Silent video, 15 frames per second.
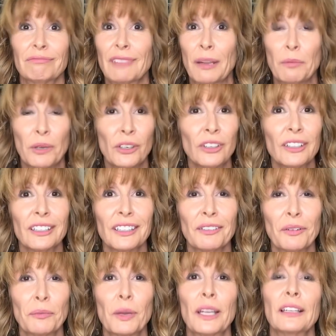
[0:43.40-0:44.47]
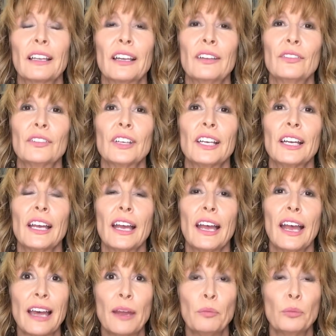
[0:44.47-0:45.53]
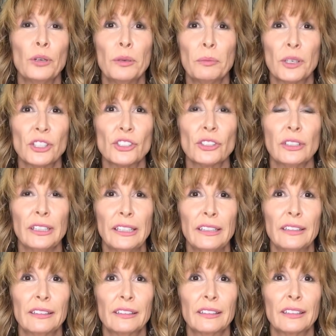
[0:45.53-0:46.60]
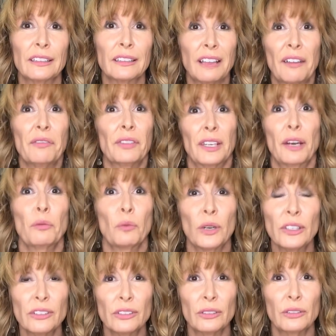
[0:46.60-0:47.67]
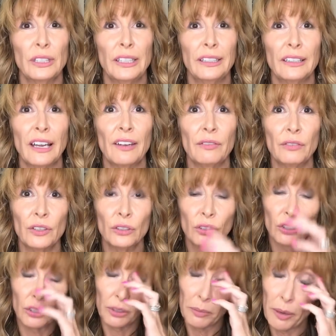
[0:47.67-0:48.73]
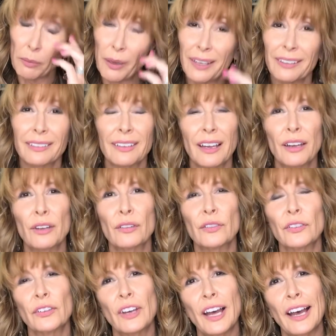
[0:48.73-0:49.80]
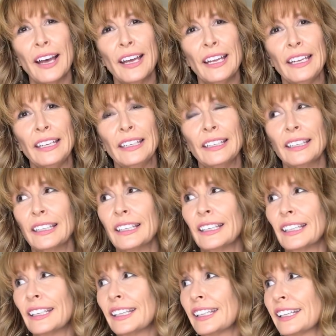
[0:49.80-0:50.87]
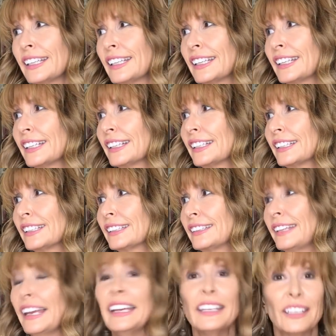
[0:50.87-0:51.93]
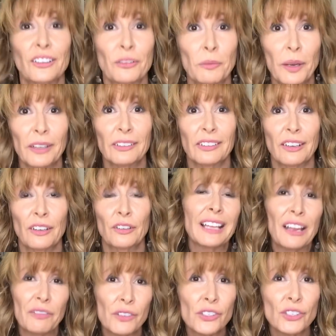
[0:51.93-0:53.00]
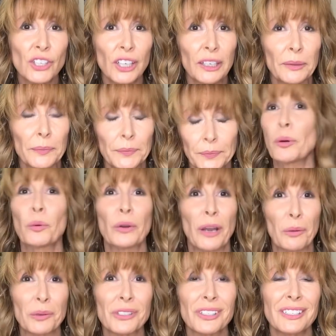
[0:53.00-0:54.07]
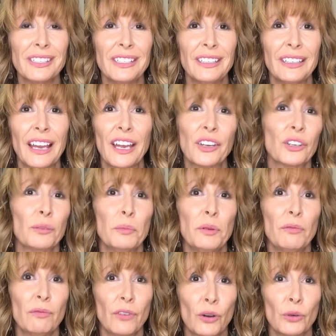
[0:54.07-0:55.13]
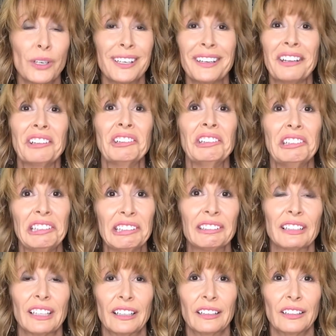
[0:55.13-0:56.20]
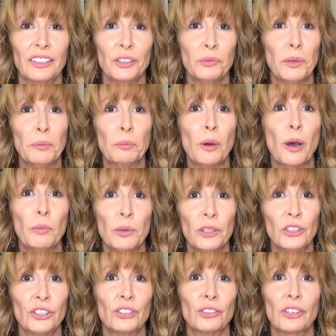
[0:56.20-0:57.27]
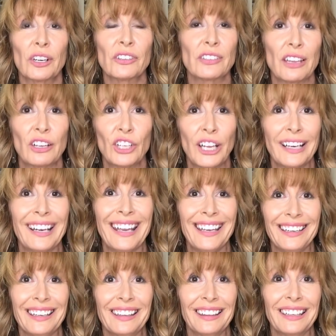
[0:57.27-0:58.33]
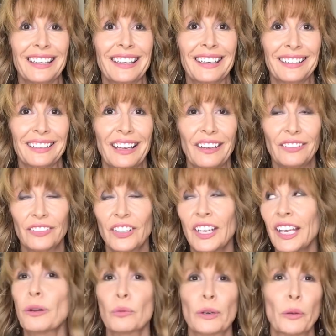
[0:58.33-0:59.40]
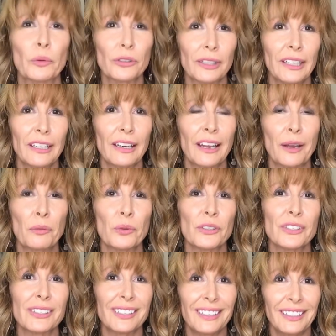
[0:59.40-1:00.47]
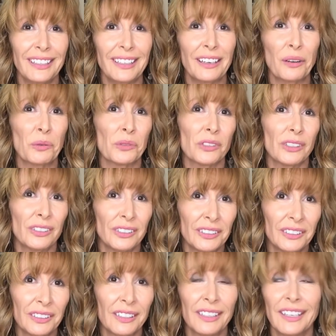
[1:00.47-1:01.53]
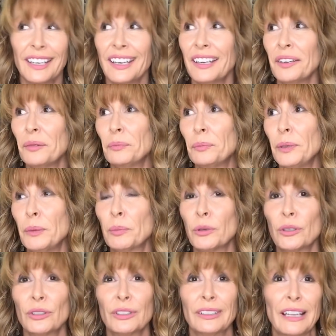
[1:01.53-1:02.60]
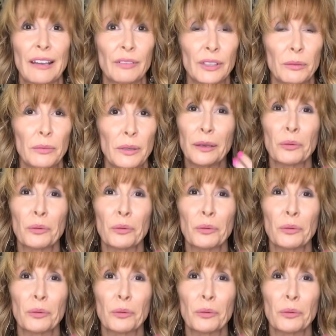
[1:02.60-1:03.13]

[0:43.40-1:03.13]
I married the love of my life. I pretty much lead the life that I want to lead. I feel good about myself. I take care of myself. Life is good. But when I was a teen, I could have been voted least likely to be popular or excel at anything in life. When I was a kid, I was skinny, I was a nerd. People laughed at me.